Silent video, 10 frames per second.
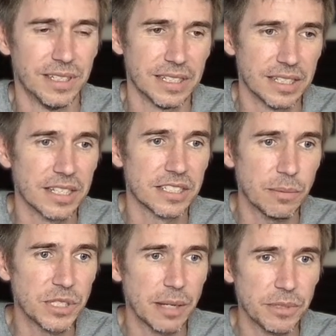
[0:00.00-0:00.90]
the
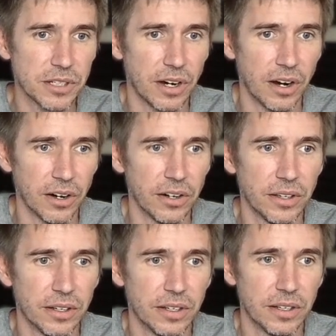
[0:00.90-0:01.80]
sub-steps are hard
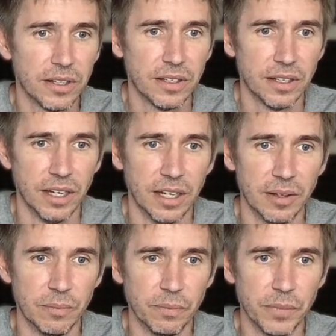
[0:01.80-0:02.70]

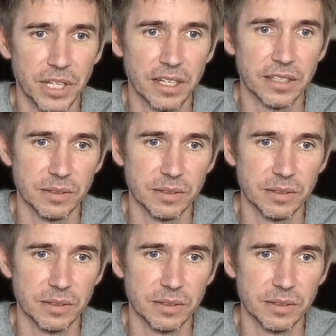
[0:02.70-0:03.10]
because